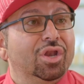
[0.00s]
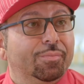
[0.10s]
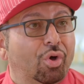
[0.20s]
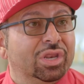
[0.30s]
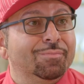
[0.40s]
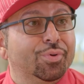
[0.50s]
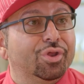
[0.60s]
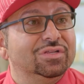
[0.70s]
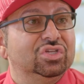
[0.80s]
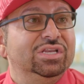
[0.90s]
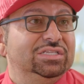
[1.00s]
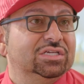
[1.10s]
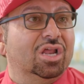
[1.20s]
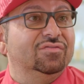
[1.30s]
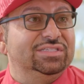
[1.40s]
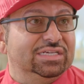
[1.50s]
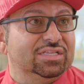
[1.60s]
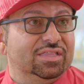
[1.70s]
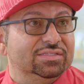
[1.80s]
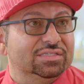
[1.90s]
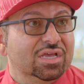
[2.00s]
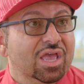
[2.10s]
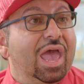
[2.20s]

Napoleon Perdis, you need to kind of stick to this.